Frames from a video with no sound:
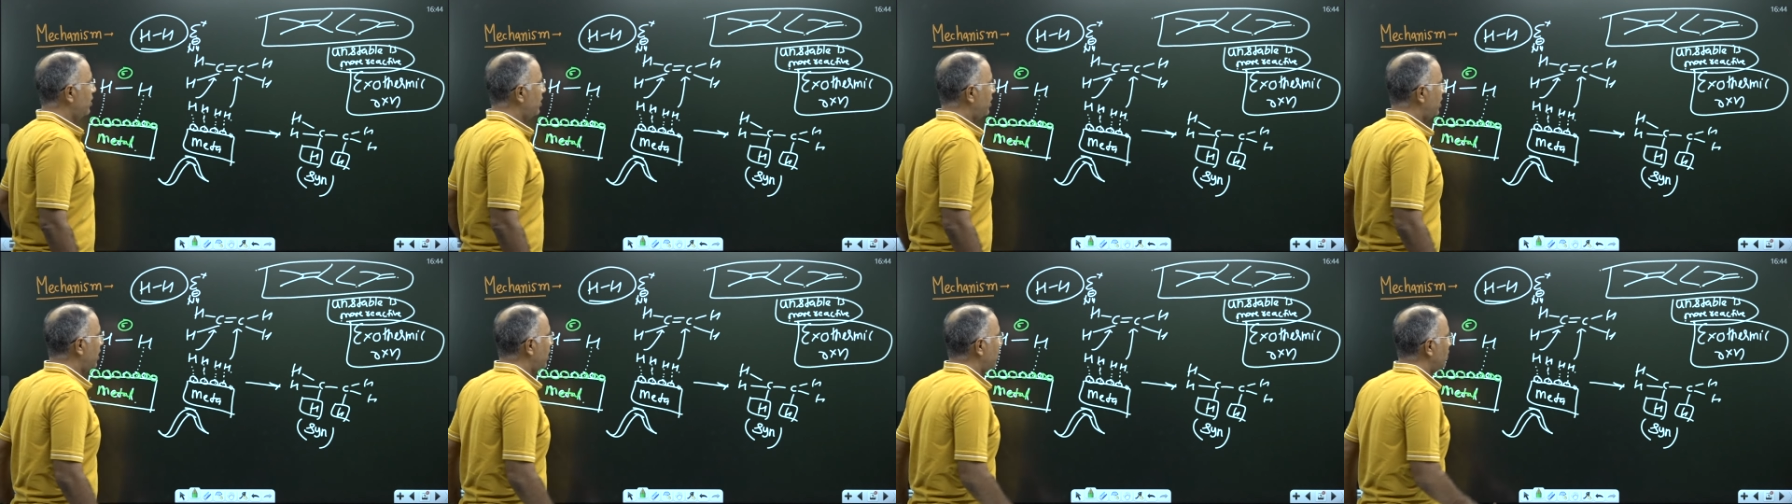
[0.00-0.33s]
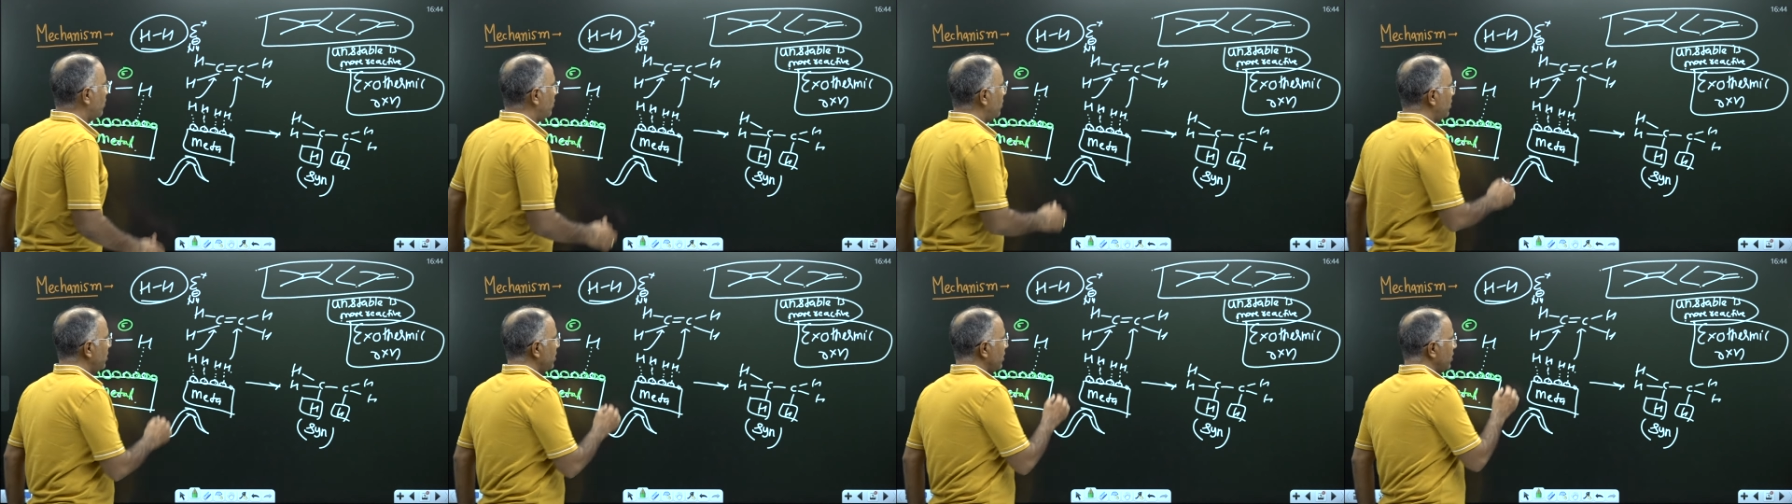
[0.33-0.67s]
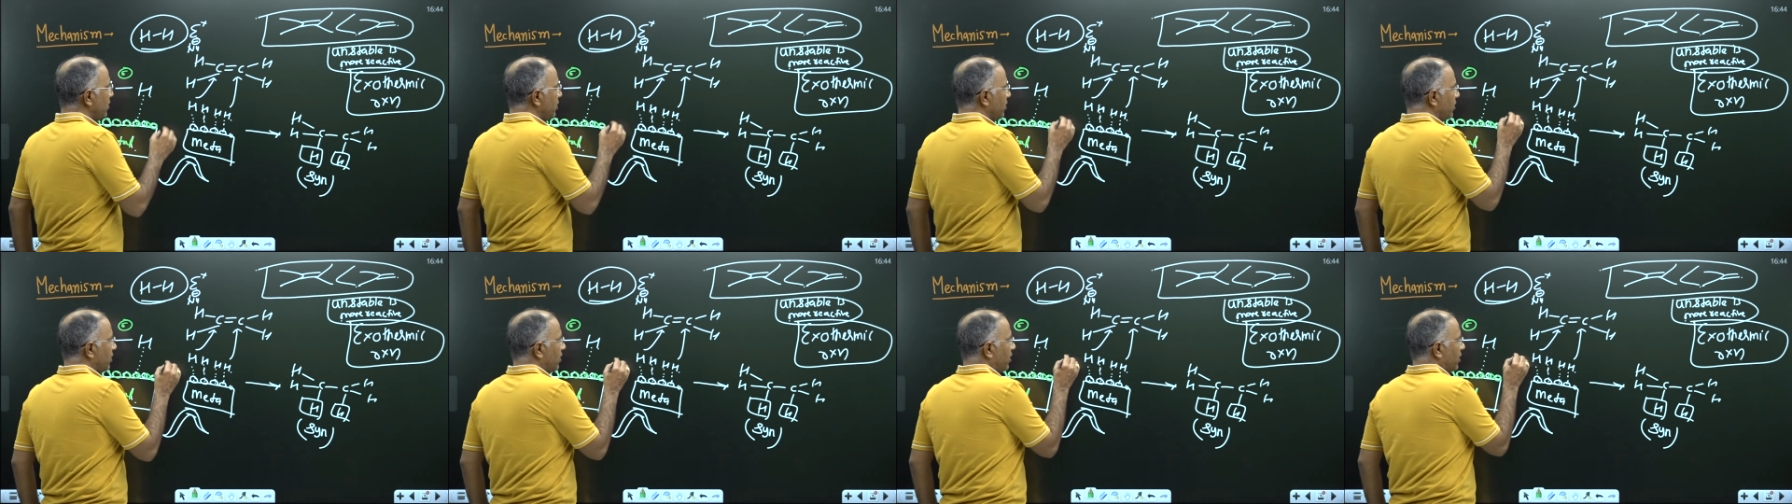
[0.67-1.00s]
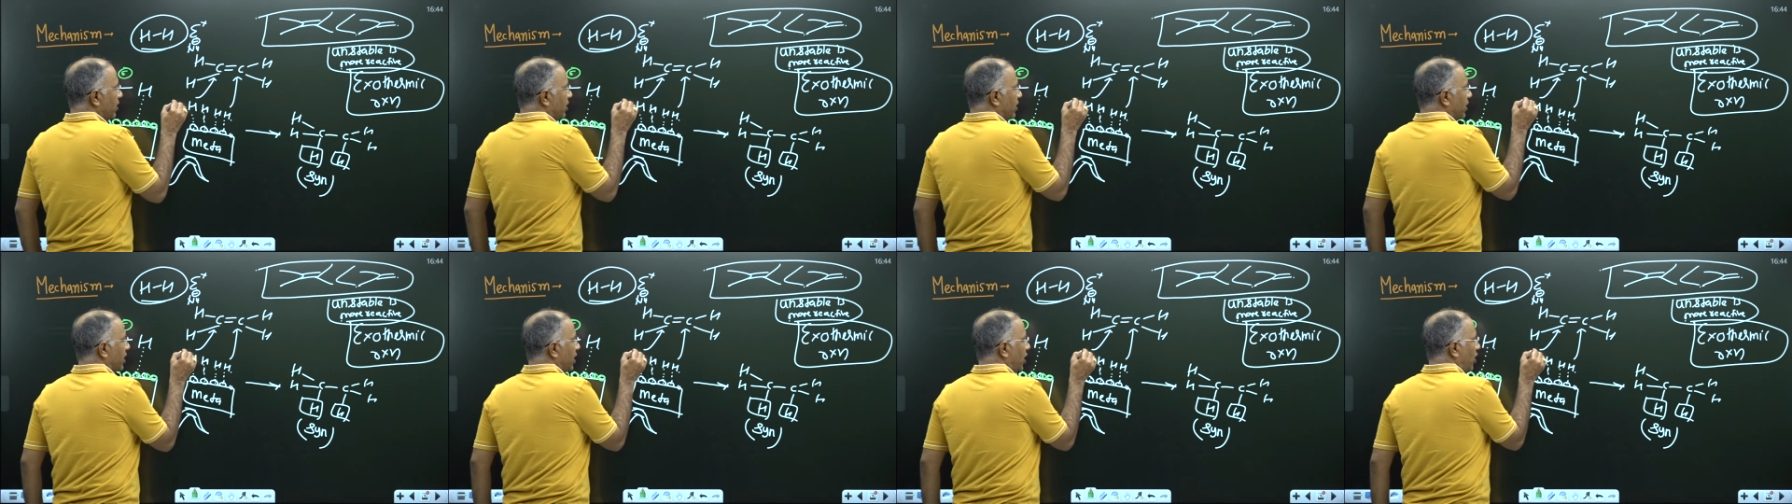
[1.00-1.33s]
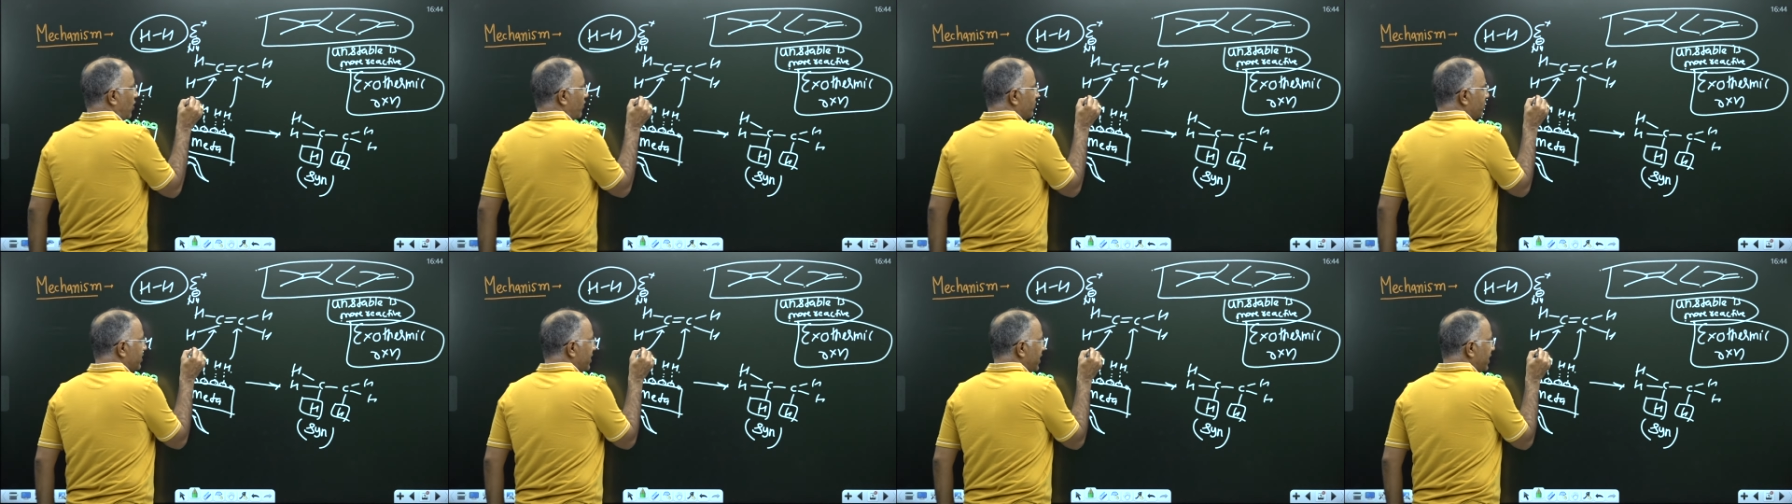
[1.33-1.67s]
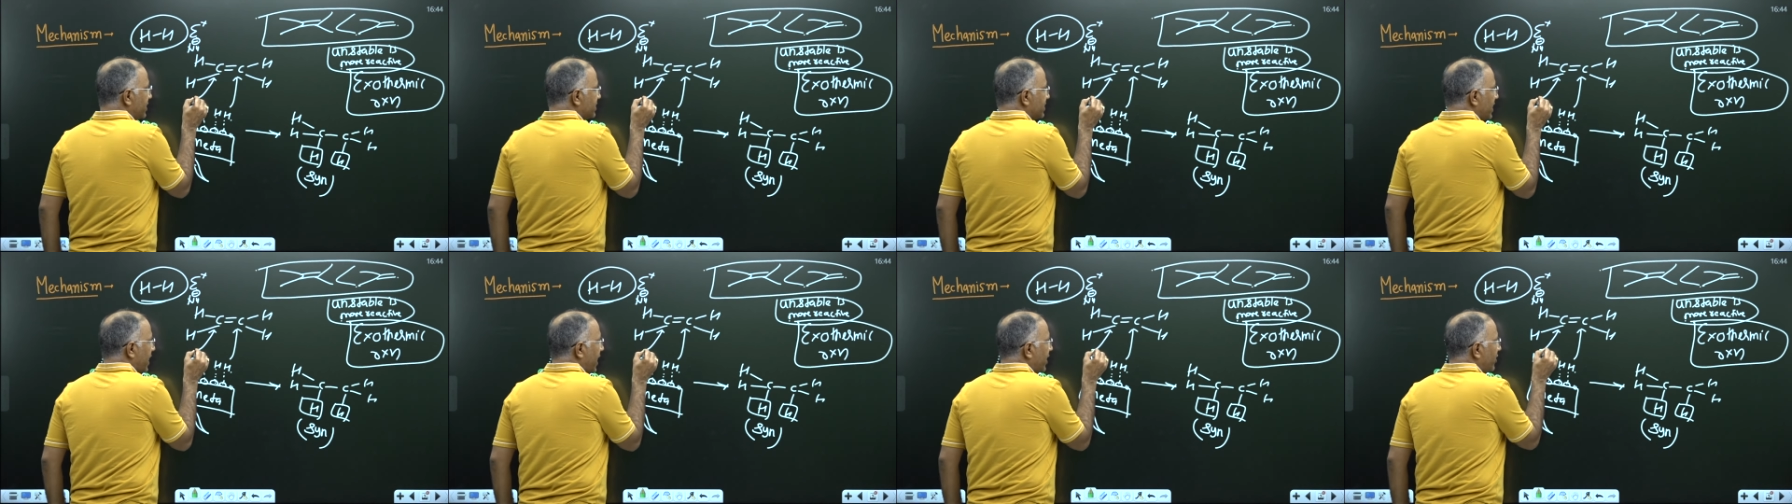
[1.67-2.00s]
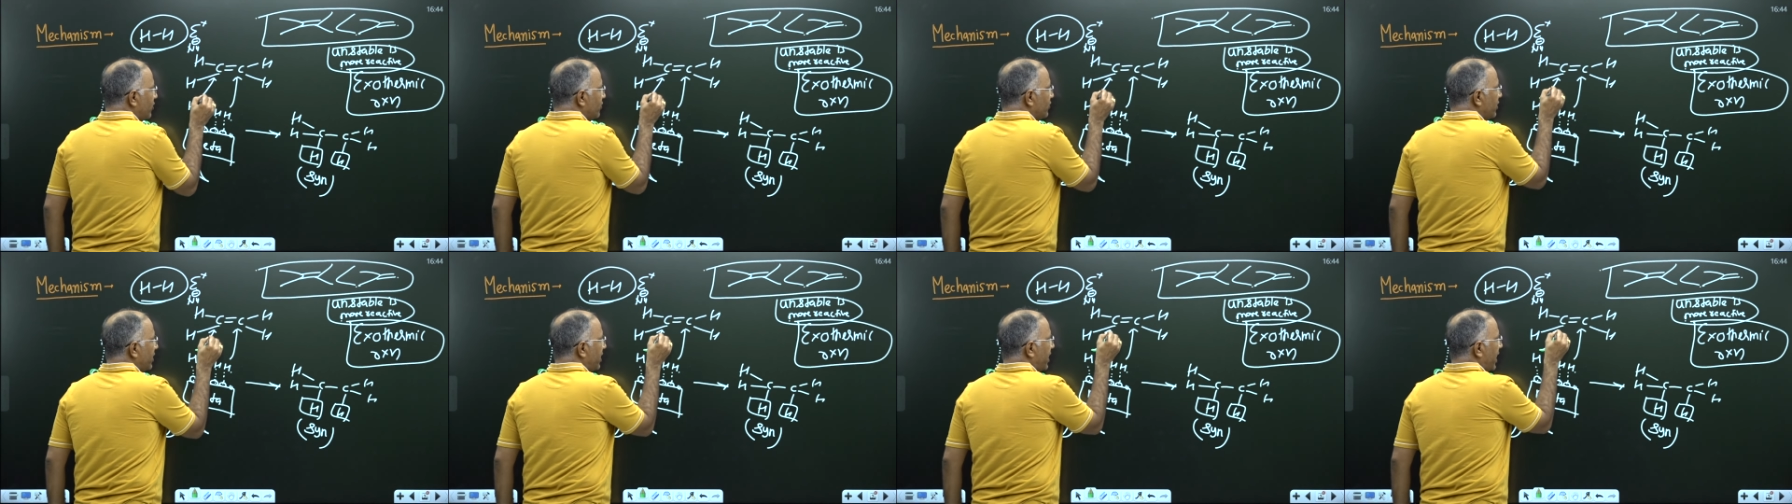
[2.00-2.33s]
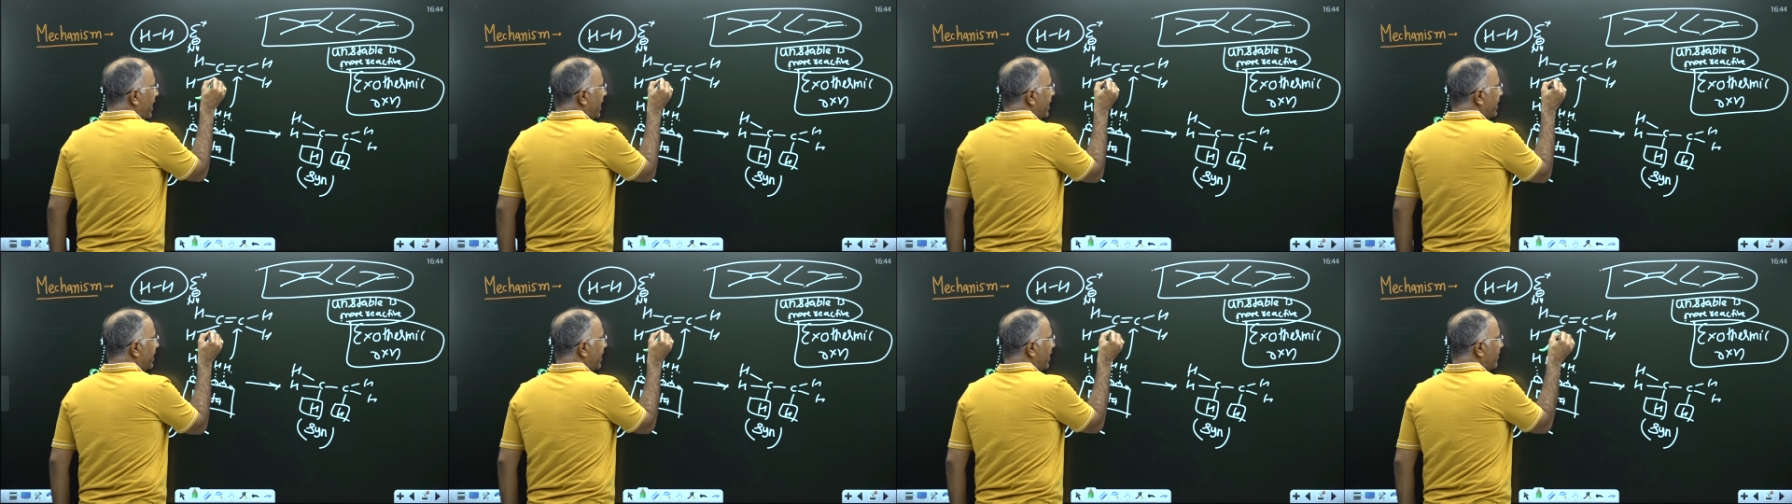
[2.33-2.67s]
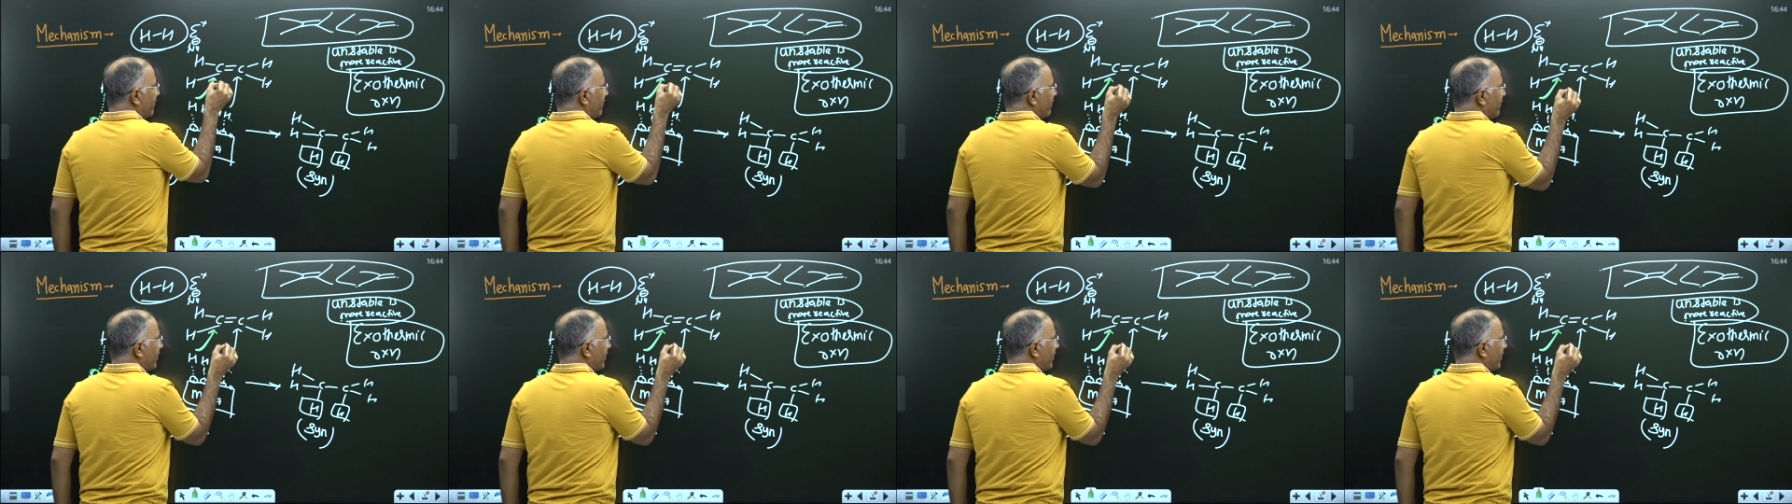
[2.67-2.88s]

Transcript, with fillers: Now these hydrogen added